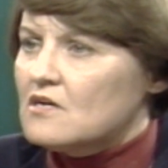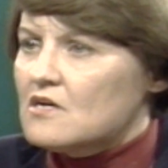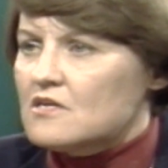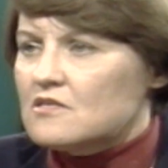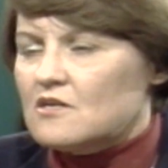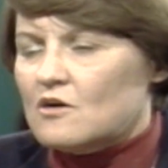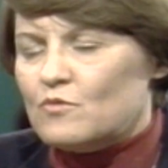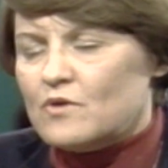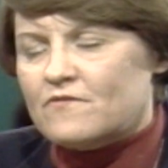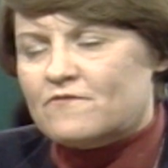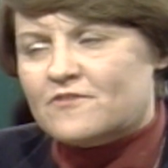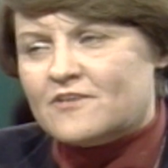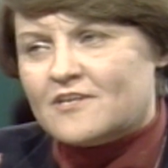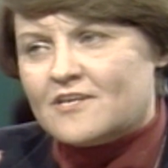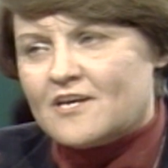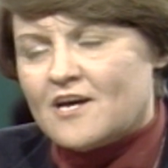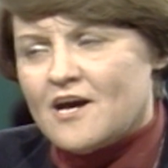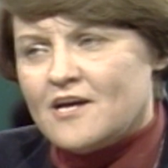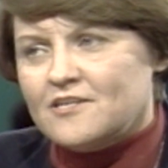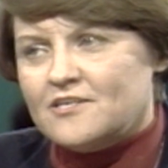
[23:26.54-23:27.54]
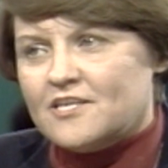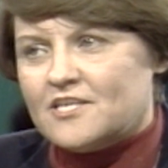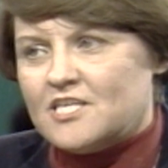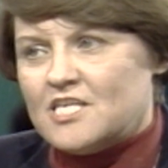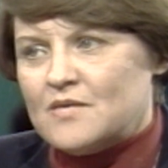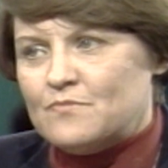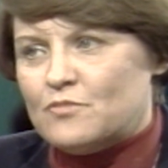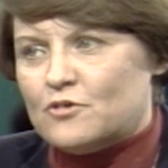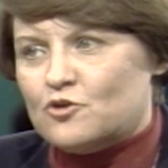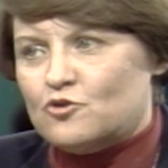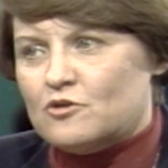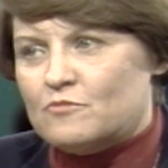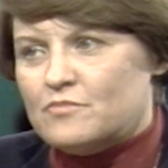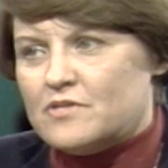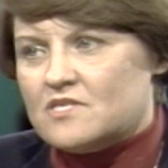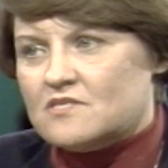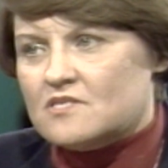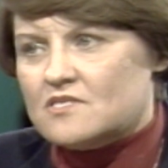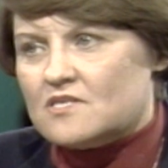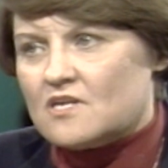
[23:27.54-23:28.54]
So we've got to keep a good
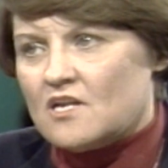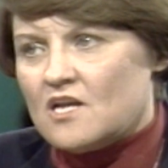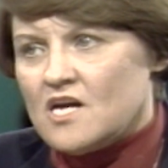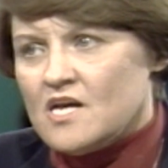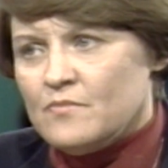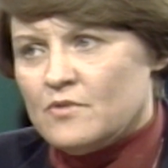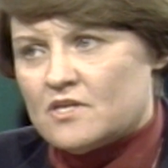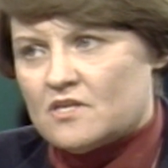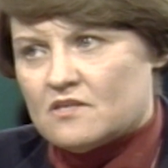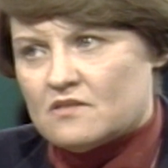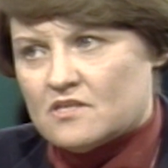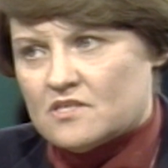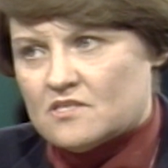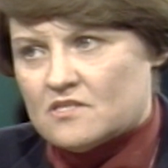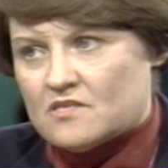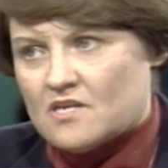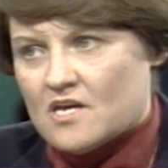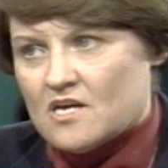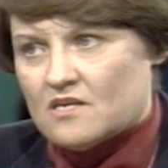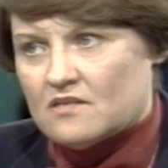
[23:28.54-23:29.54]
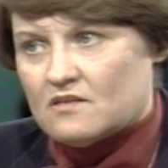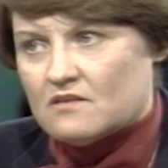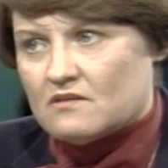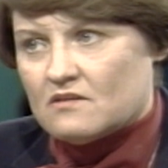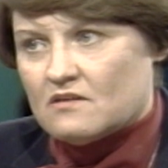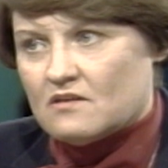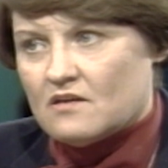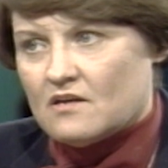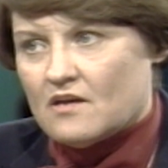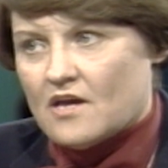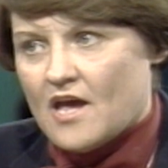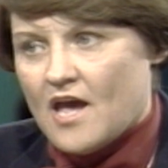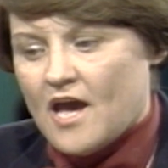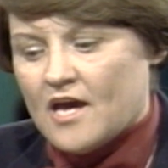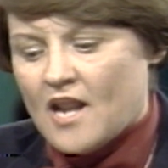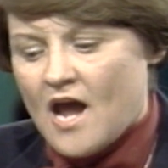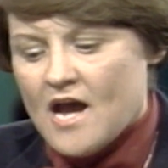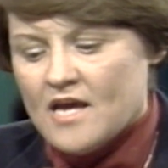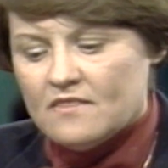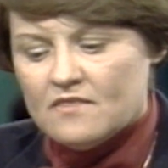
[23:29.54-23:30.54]
business climate in this state.
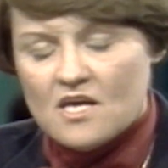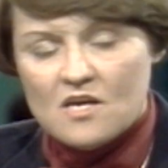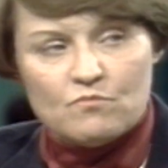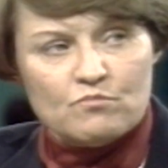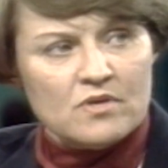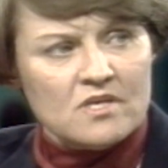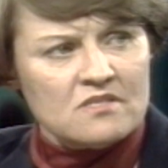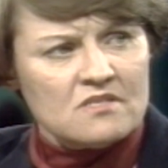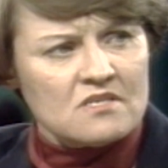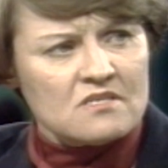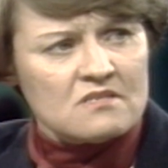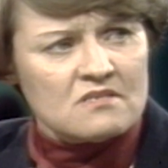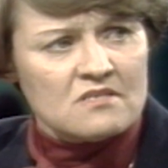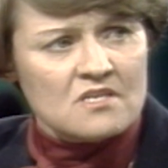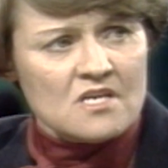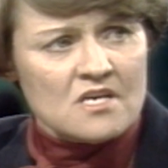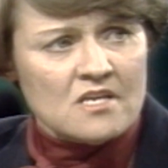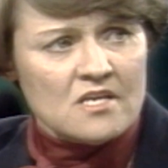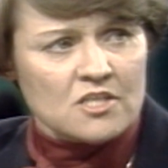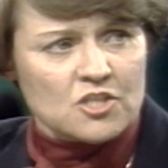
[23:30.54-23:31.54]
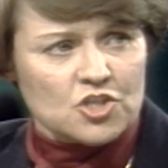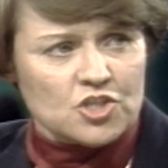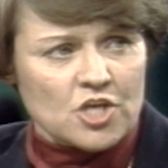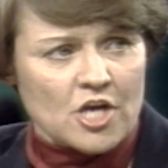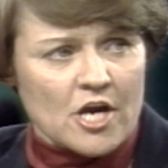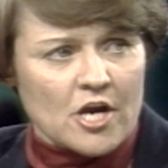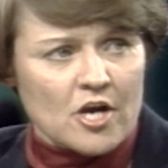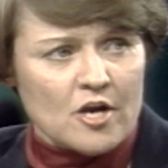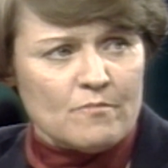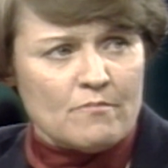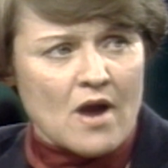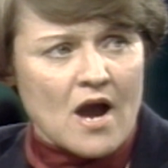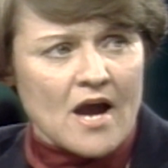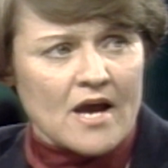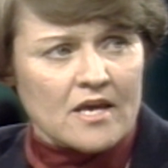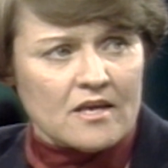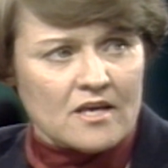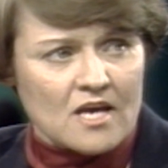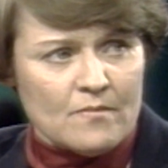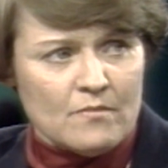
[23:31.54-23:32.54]
And I think business did its share
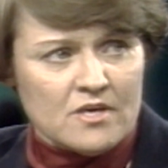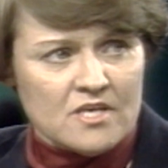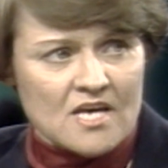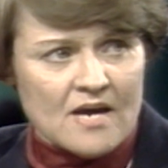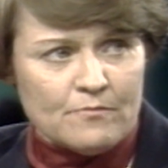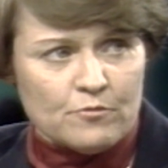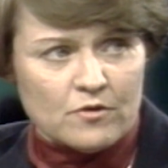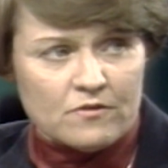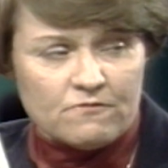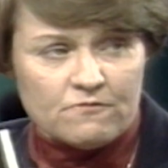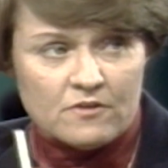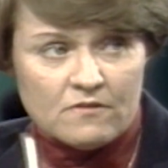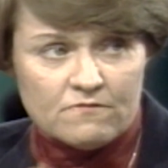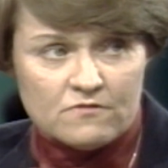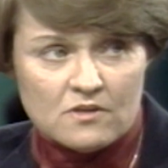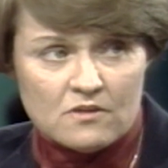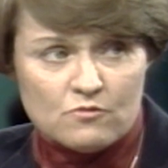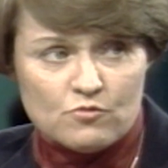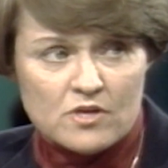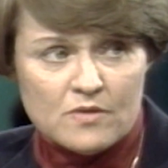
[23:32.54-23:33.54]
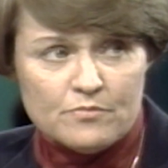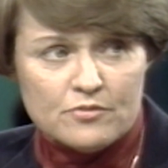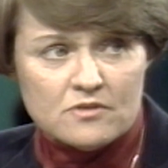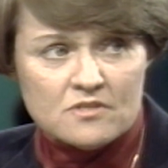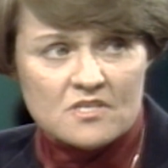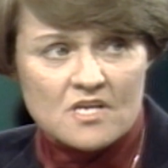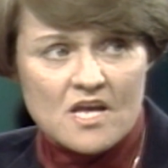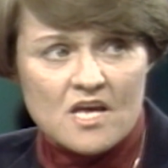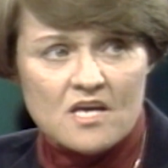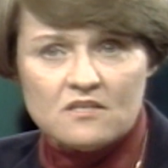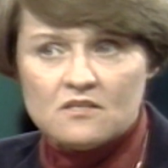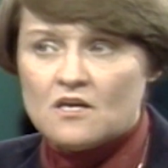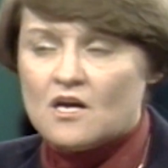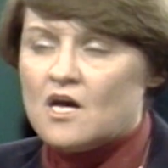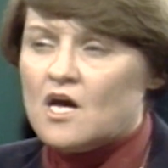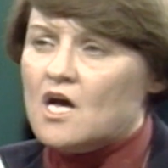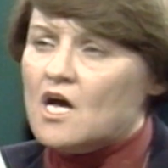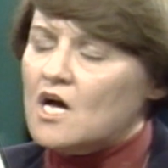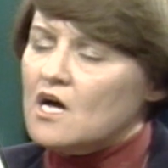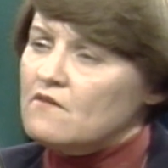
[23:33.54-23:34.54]
by coming up with 53%
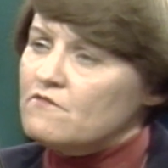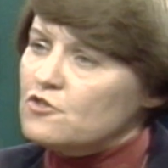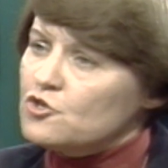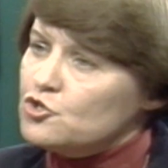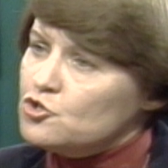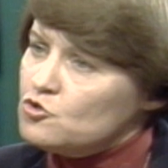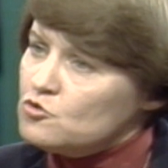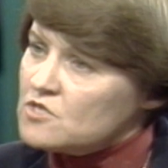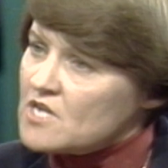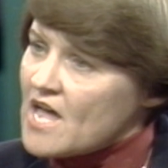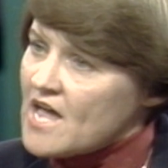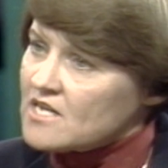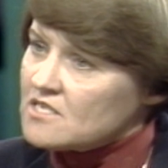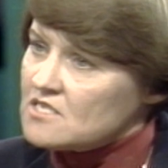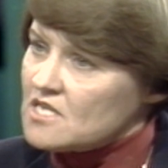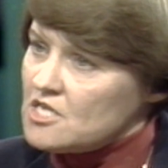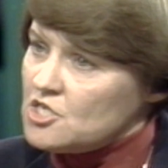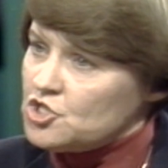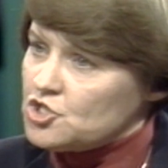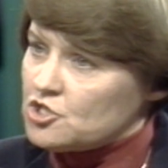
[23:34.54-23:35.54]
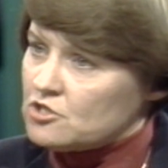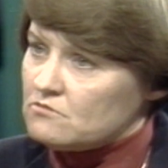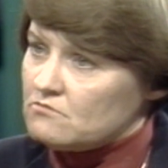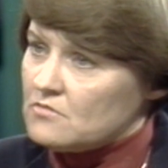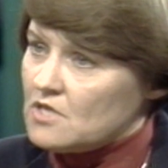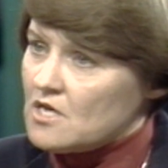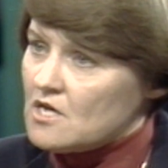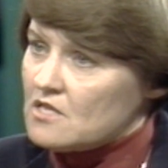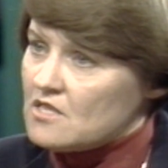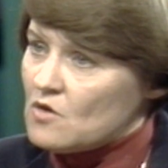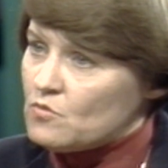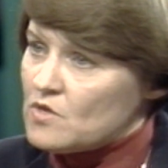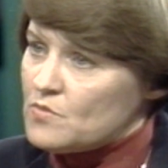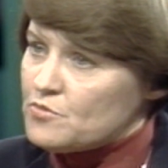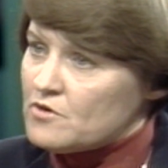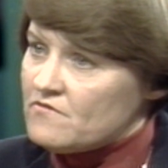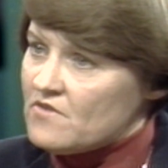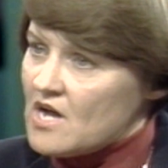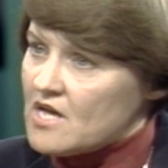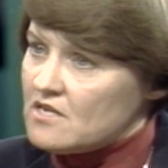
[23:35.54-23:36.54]
of the new taxation that we
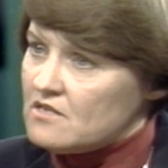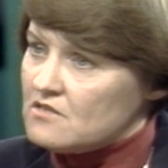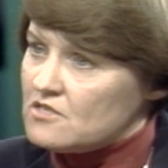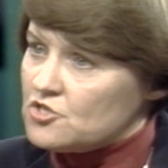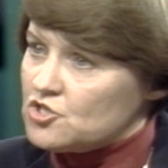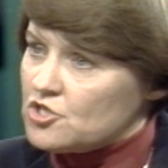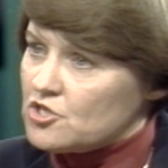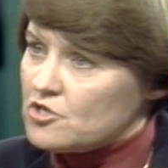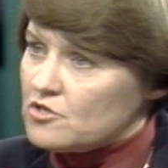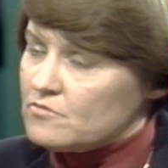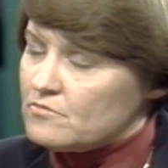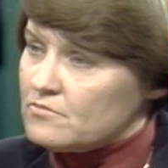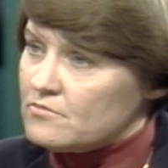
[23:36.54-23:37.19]
provided this year.